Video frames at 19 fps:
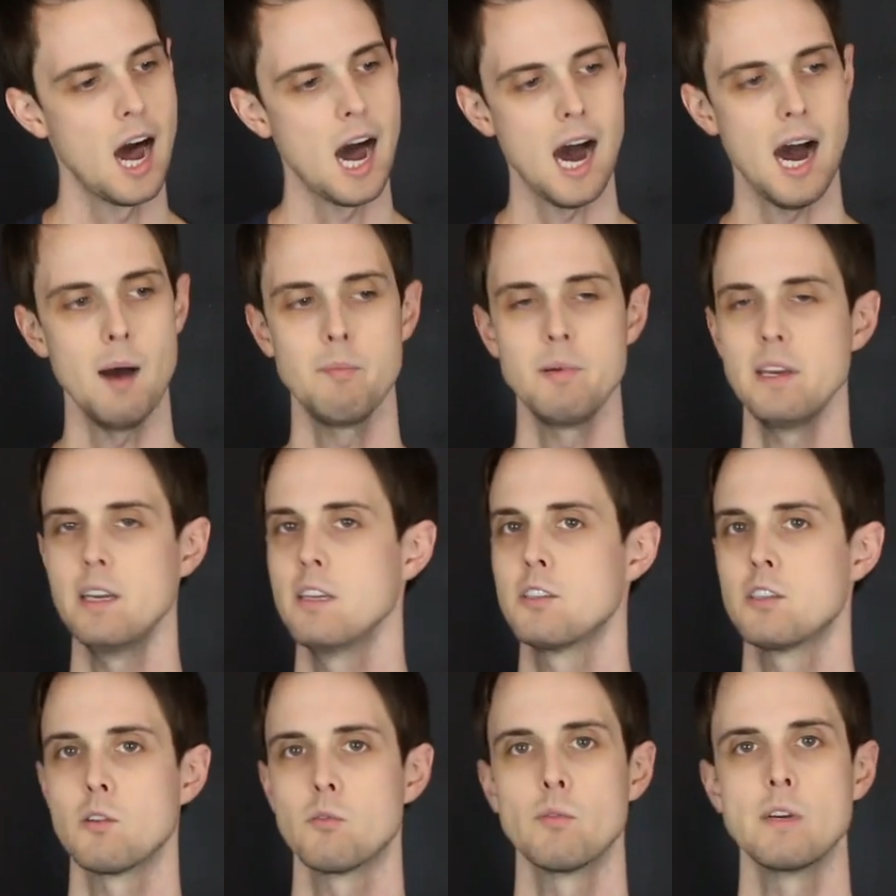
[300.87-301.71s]

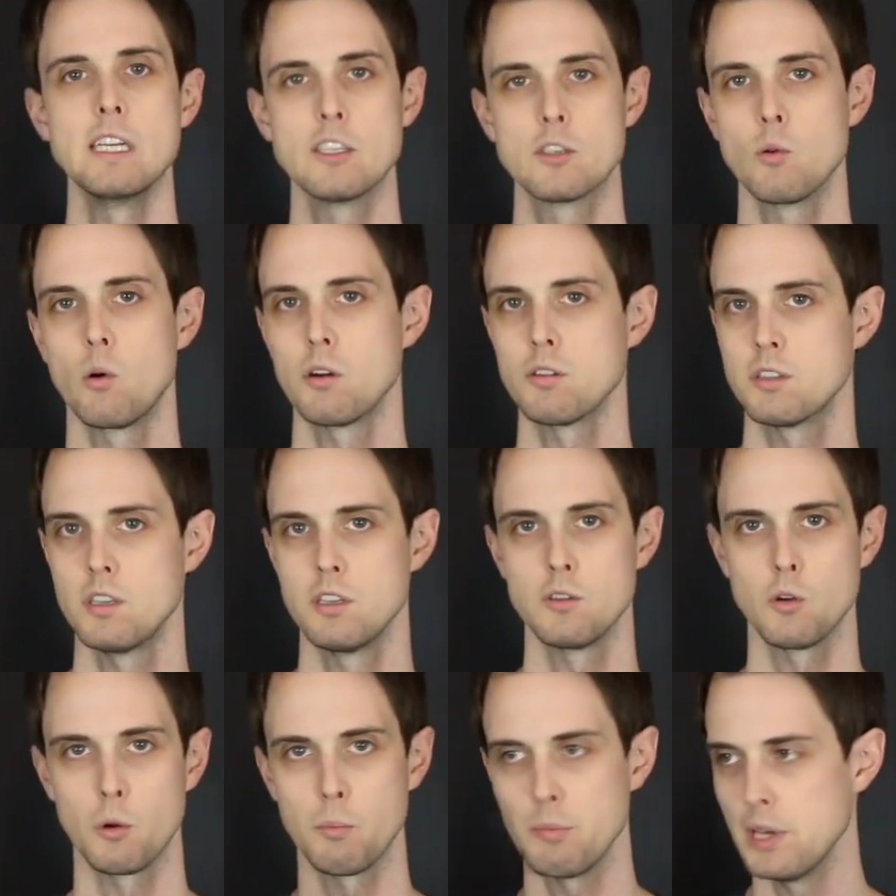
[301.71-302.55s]
hobbies,
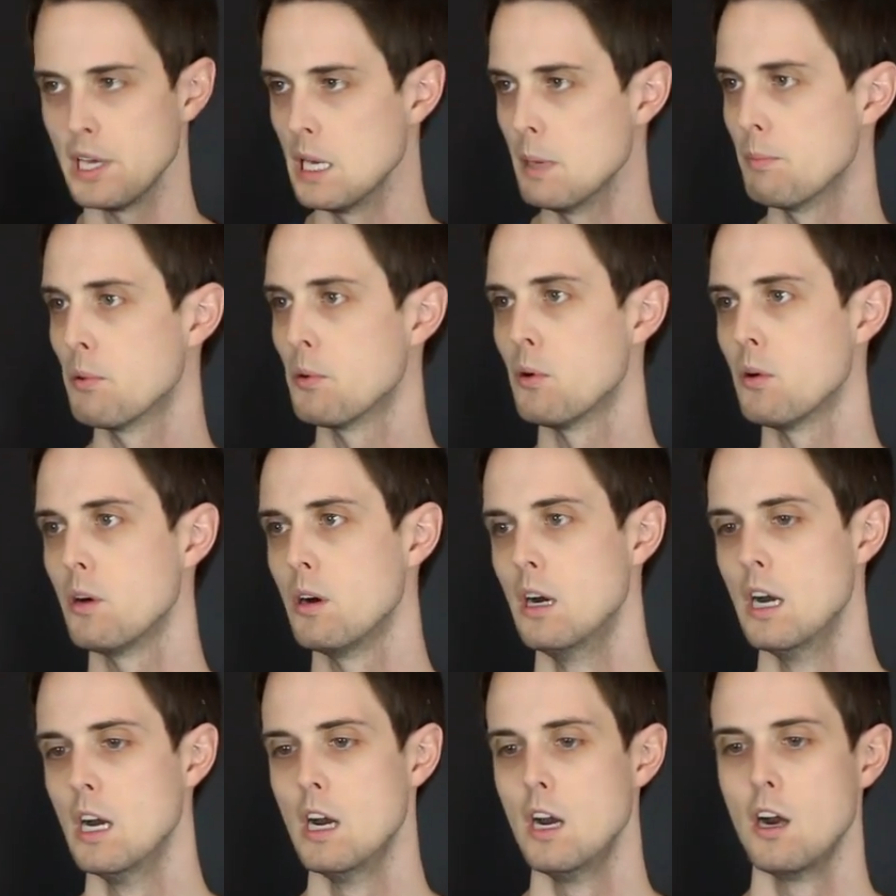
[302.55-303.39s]
resources, or
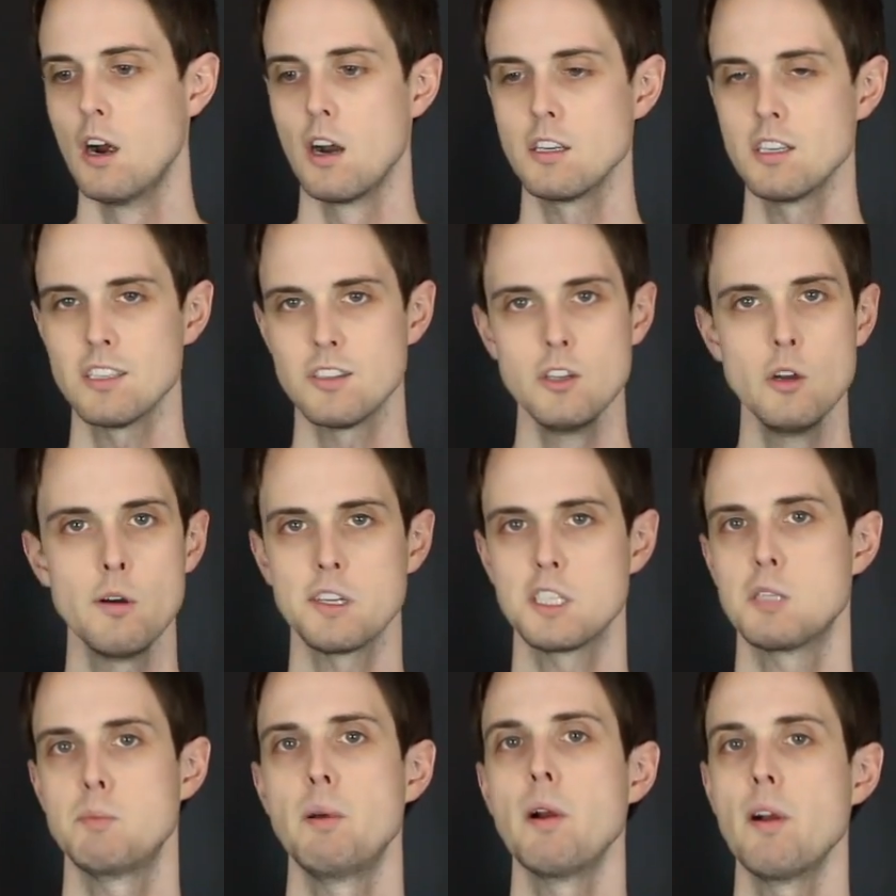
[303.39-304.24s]
people, or just new
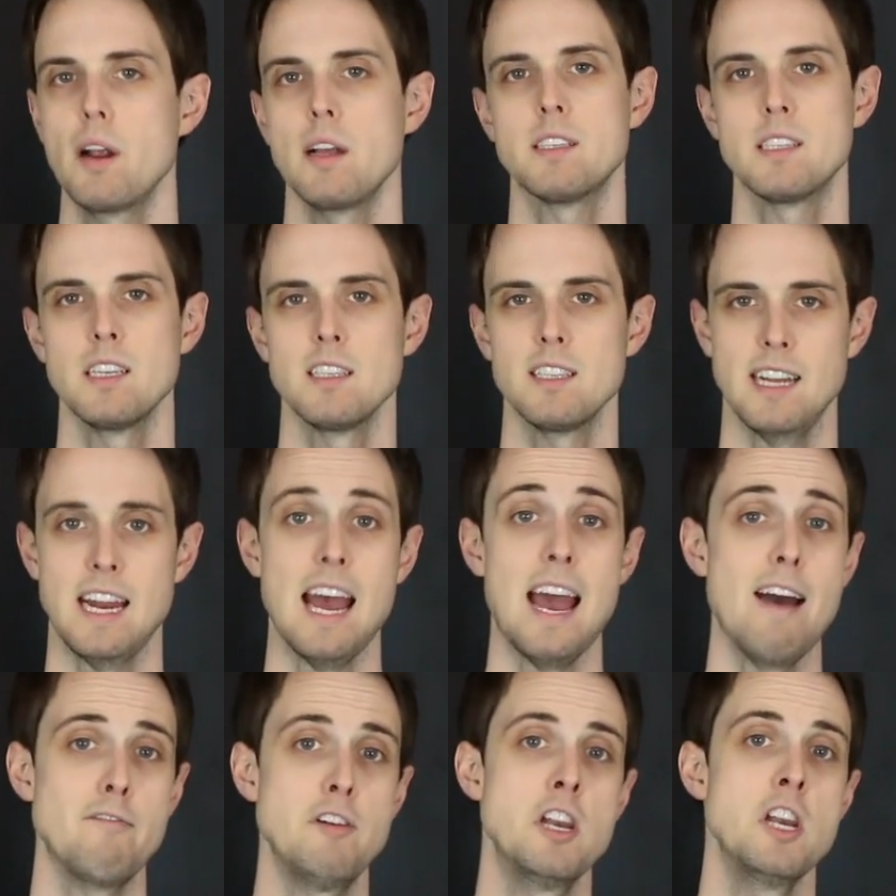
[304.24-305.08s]
experiences that
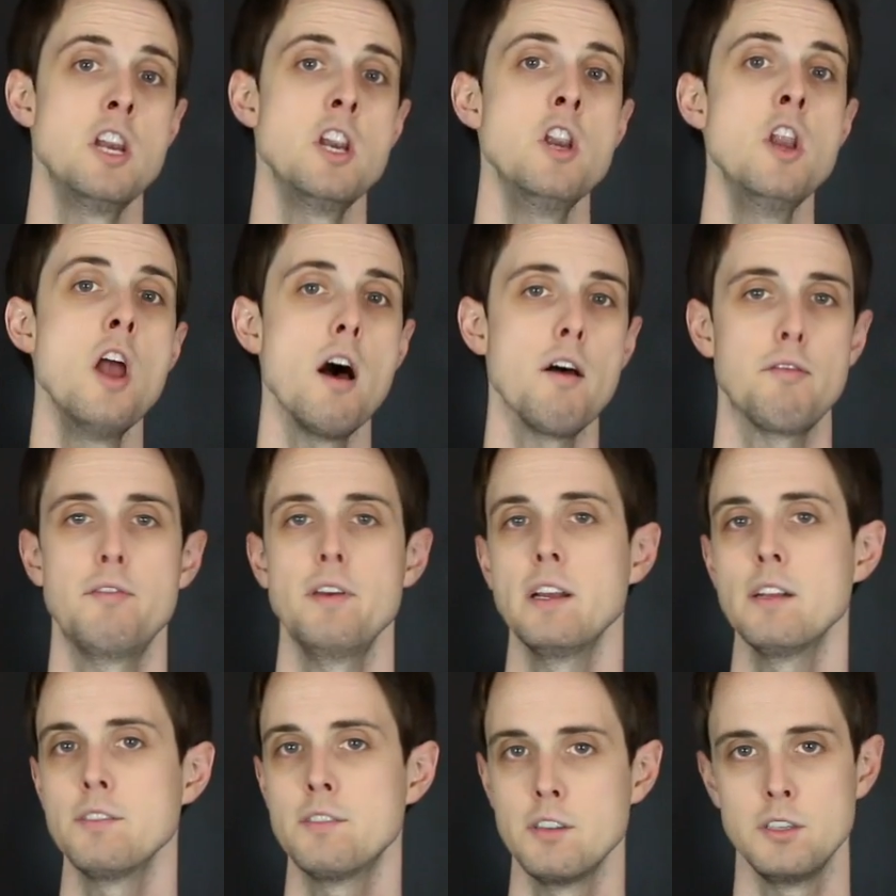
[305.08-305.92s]
have
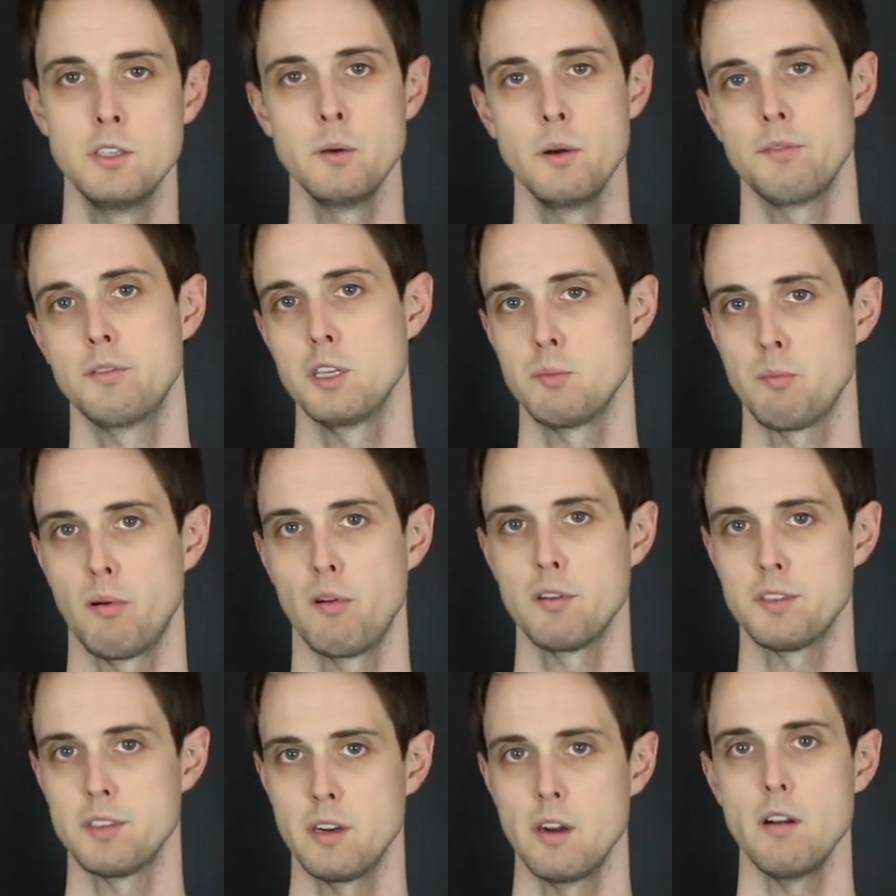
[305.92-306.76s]
nothing to do with this
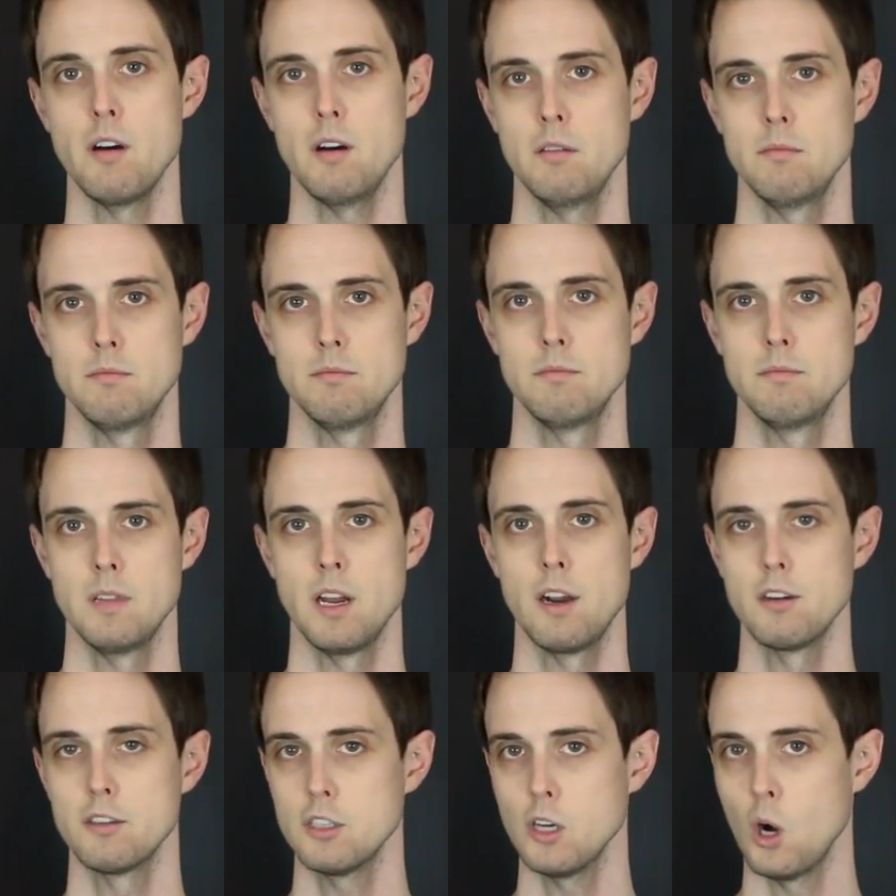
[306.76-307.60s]
person at all,
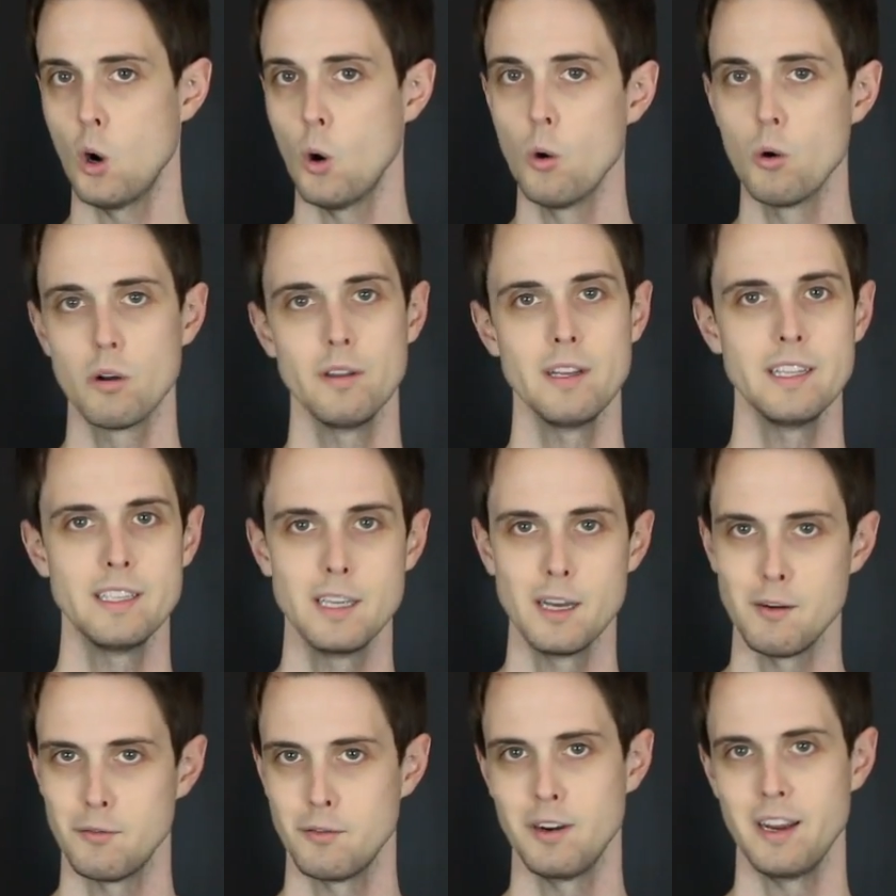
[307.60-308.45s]
that are totally
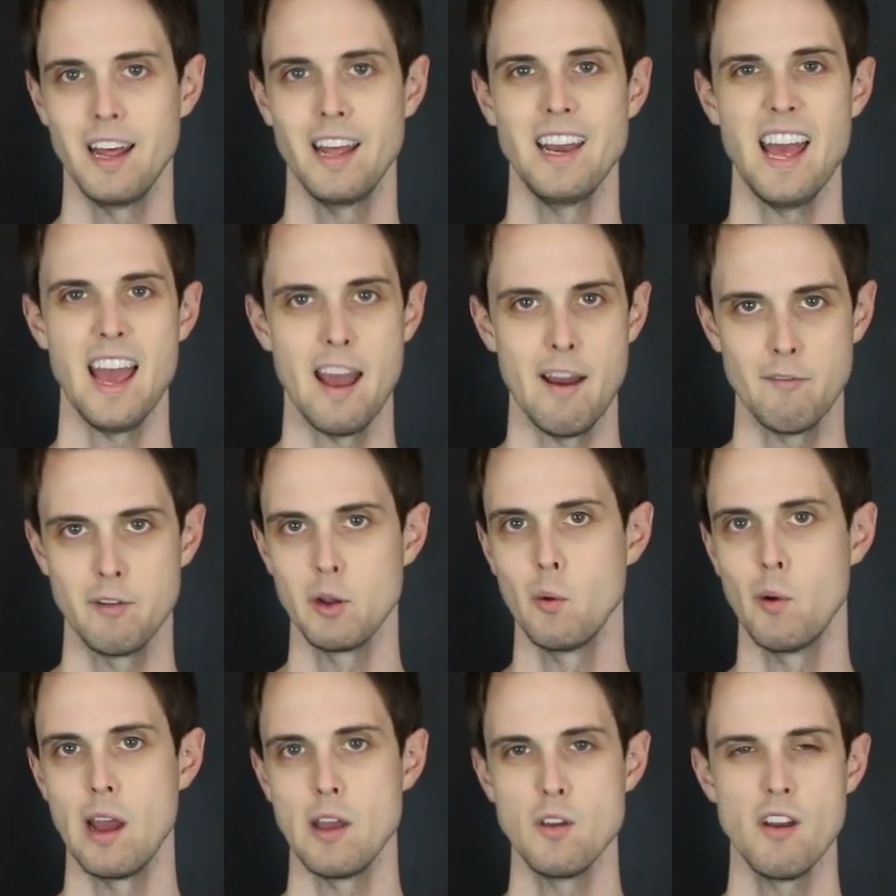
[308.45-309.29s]
different in
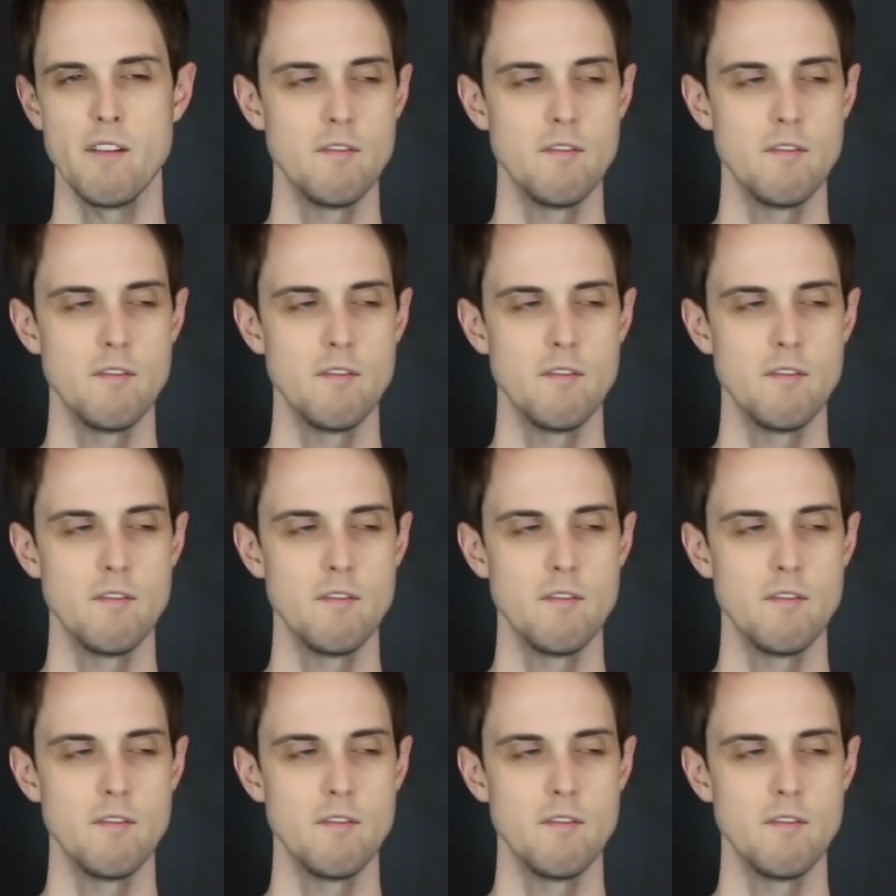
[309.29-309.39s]
every way.